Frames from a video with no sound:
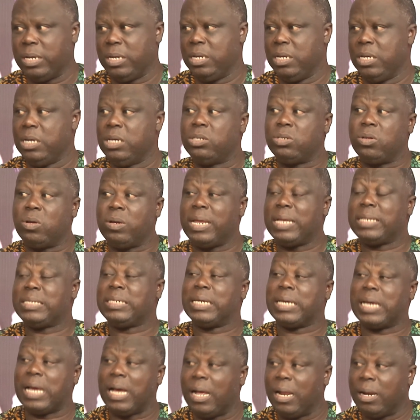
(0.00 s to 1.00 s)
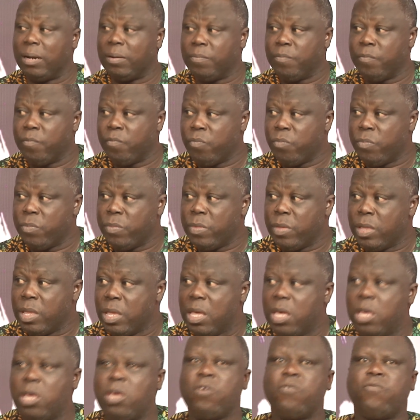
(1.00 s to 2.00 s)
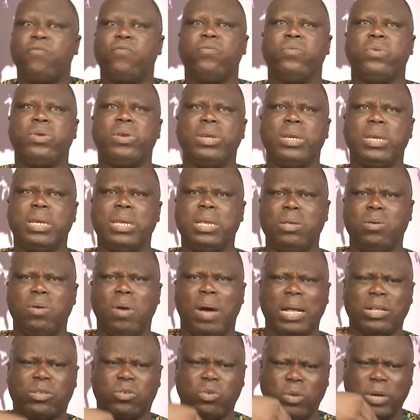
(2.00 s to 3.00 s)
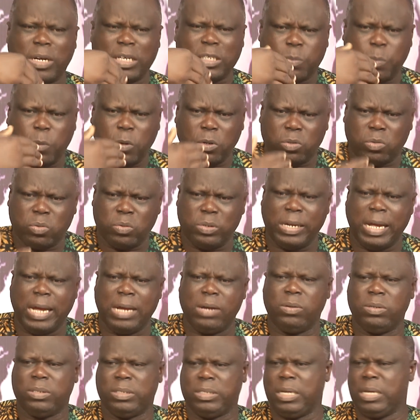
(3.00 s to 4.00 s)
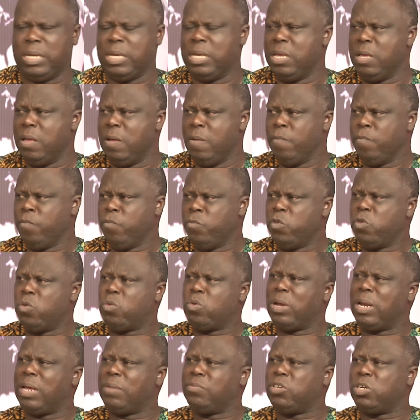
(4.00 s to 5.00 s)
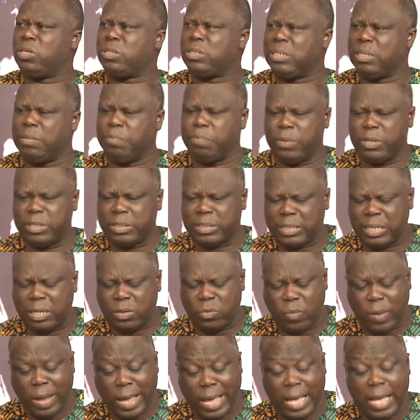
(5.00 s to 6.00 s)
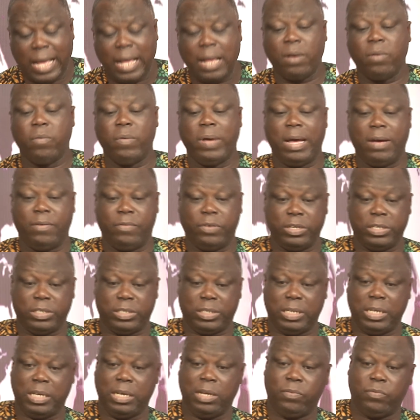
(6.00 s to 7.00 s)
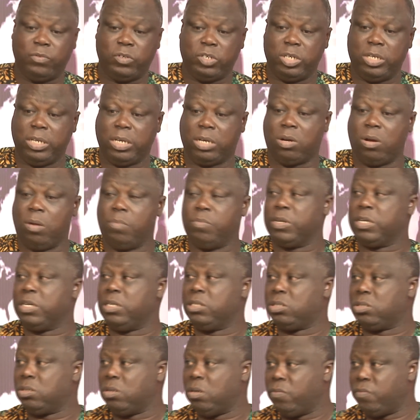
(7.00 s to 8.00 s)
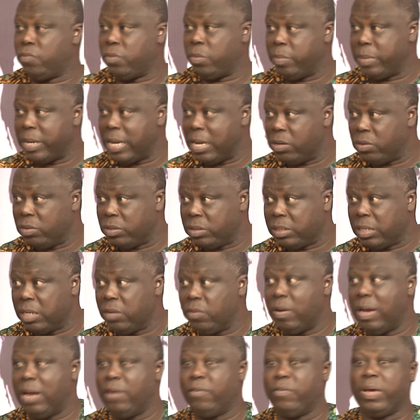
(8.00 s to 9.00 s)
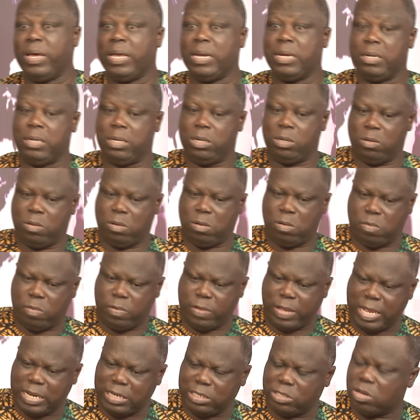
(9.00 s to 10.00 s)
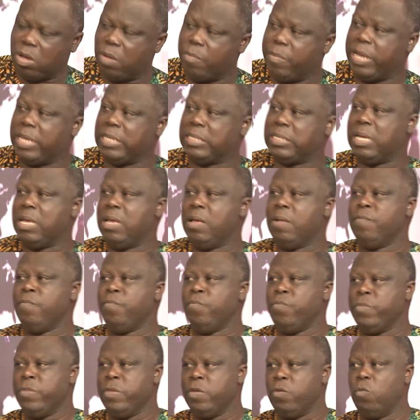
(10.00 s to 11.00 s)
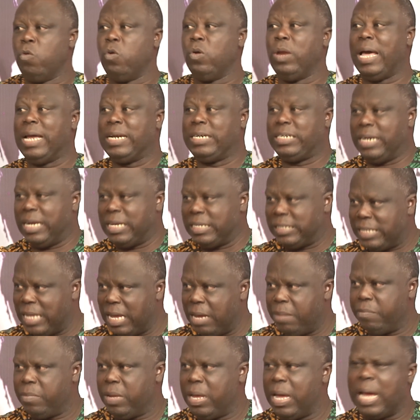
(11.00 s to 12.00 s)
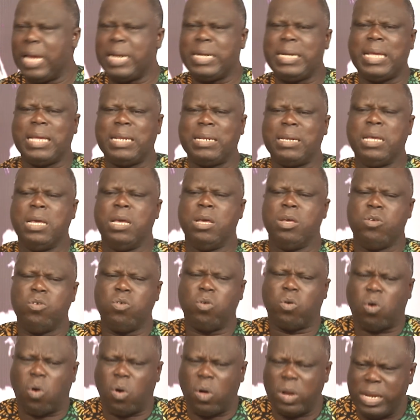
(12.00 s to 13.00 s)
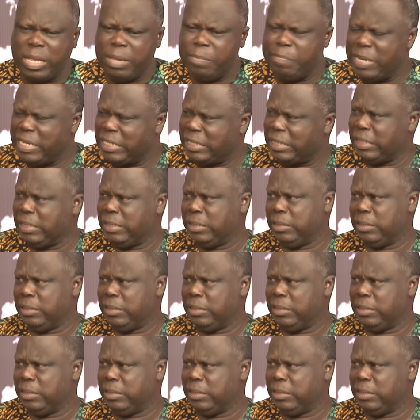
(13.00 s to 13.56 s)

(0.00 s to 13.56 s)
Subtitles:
It's unethical. If you had to respond to Dangote, you could have just simply said, well, we have received the communication from Dangote, we have had, we had comment, we'll address them, and then you call a meeting.